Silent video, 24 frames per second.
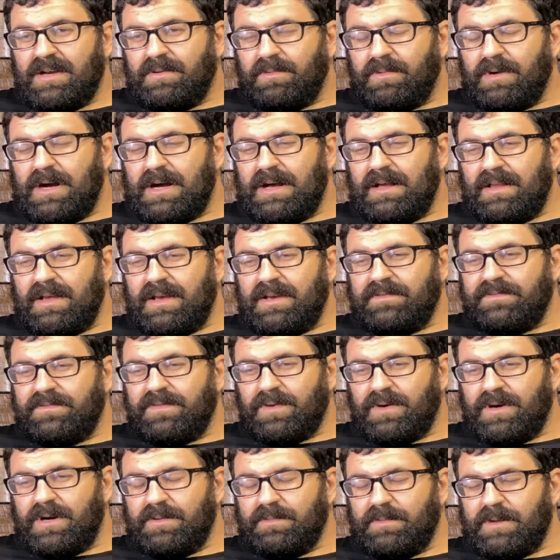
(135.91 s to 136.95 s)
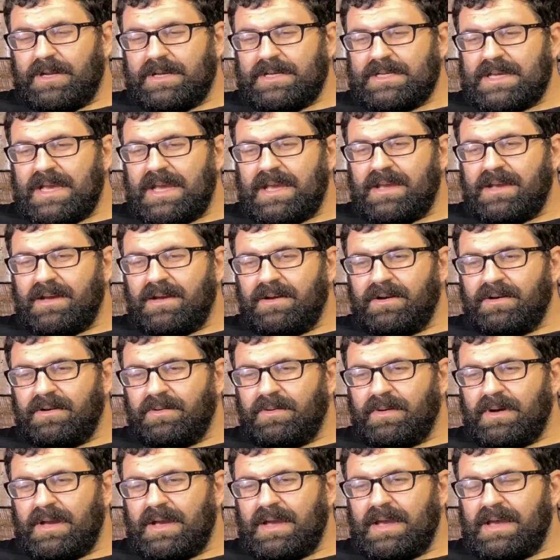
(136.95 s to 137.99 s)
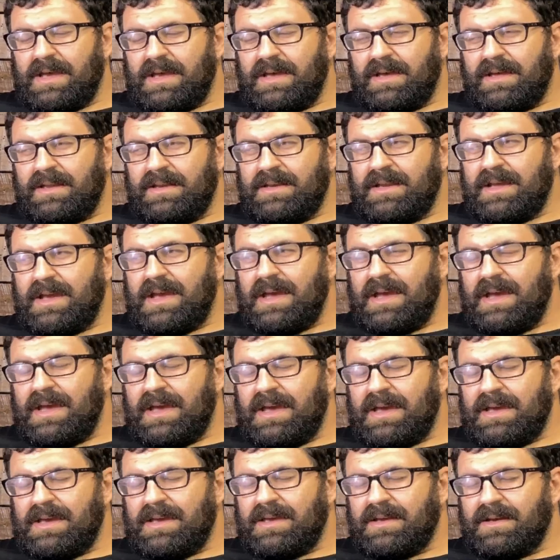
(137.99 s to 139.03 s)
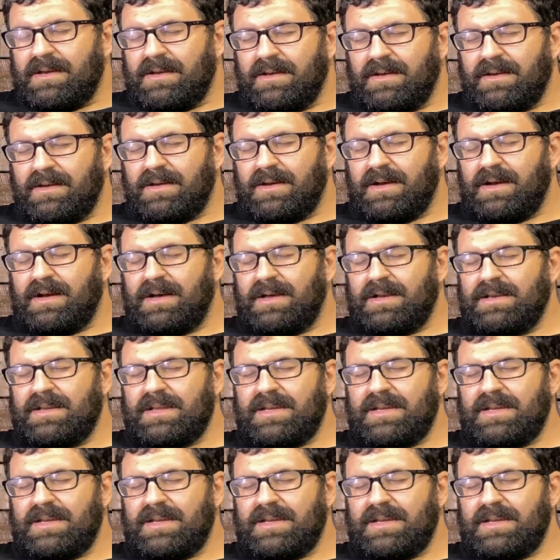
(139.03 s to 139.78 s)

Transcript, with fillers: While a Ford Mondeo and a uh,